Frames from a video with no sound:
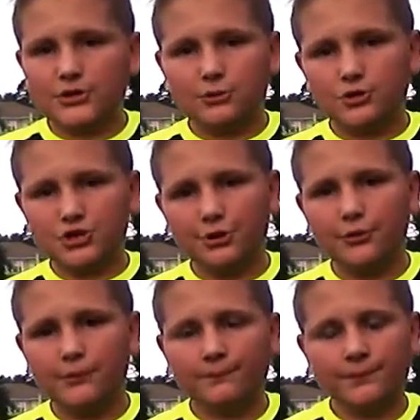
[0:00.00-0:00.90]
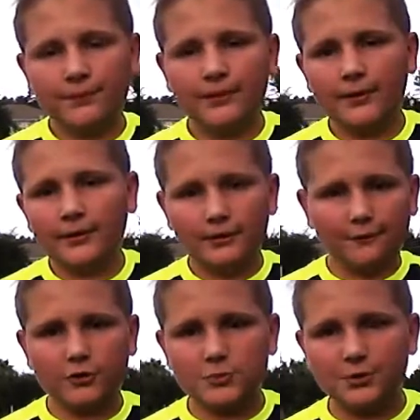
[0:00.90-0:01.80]
you shoot the
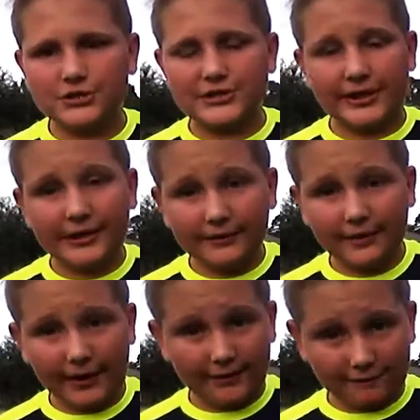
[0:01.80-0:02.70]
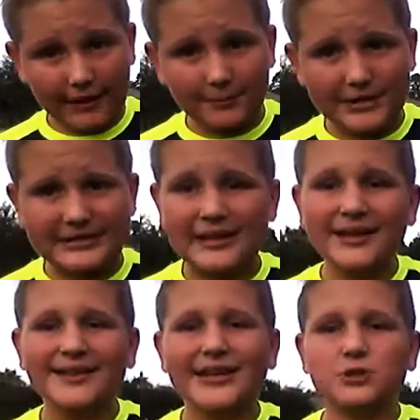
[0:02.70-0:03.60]
first person, and then if they miss,
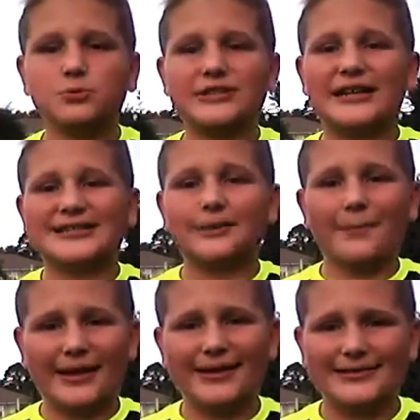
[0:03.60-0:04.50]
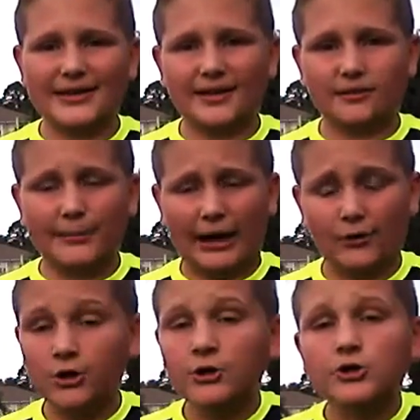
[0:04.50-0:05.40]
the next person has to make it to get them out.
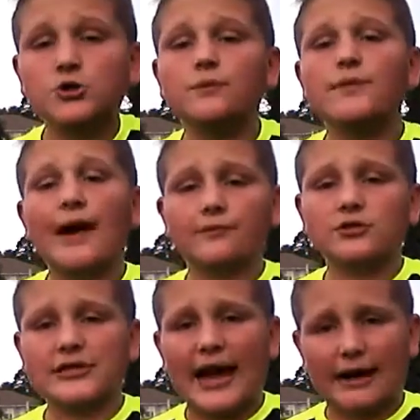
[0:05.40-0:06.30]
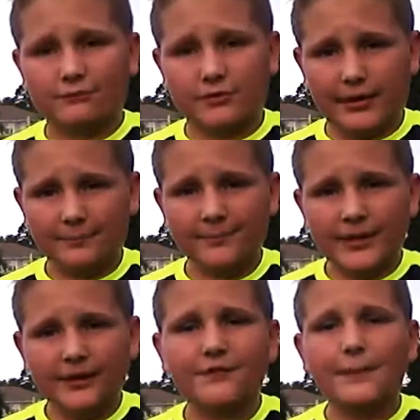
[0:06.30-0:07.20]
So whoever's after them,
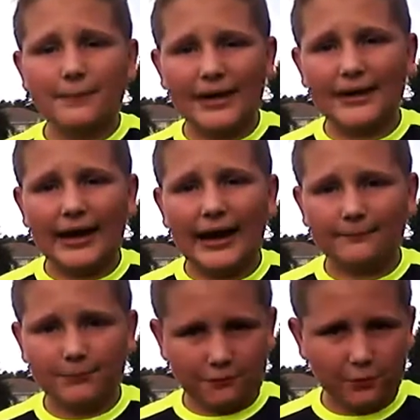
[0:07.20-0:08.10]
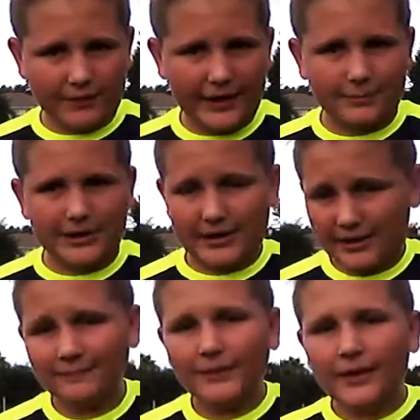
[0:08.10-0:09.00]
if they make it before they make it,
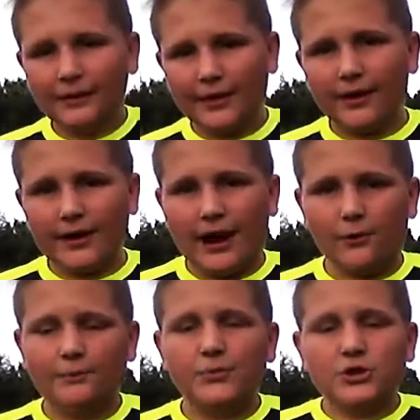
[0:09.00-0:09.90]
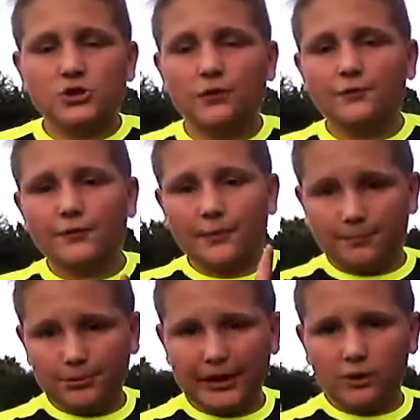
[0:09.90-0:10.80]
they are out. So if the
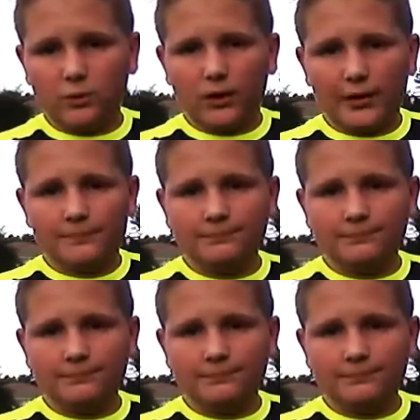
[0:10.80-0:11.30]
player 1